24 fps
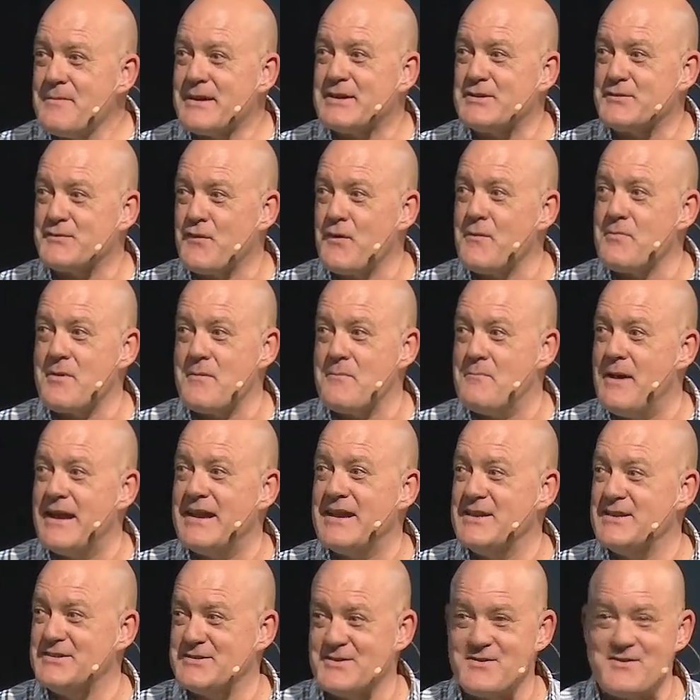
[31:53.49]
Because from the
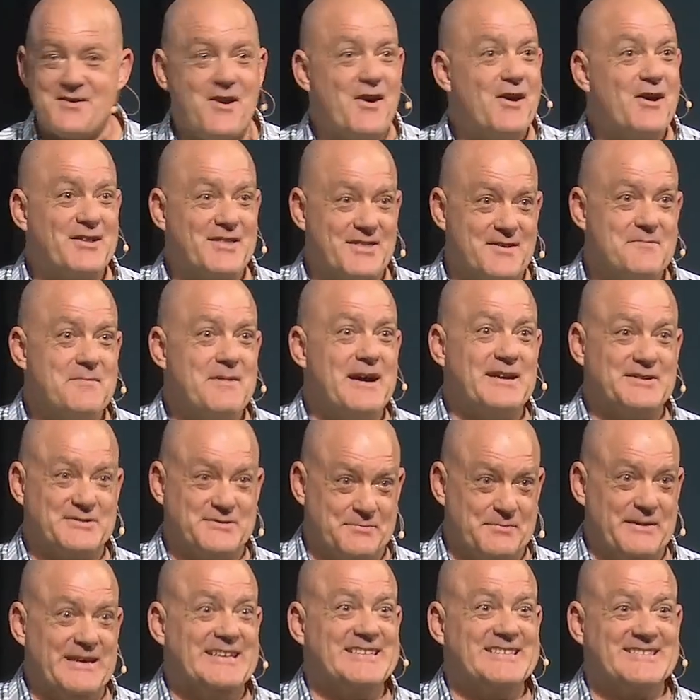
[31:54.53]
abundance of the heart, the
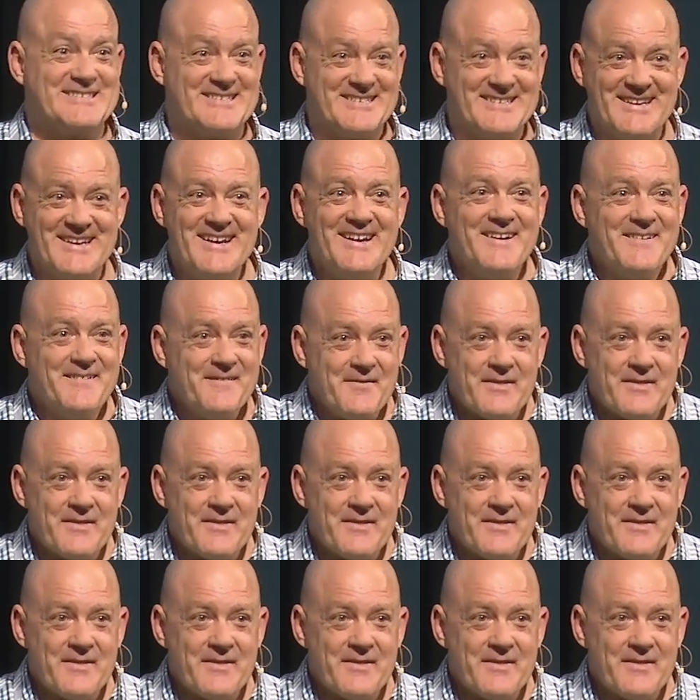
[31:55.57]
mouth speaks.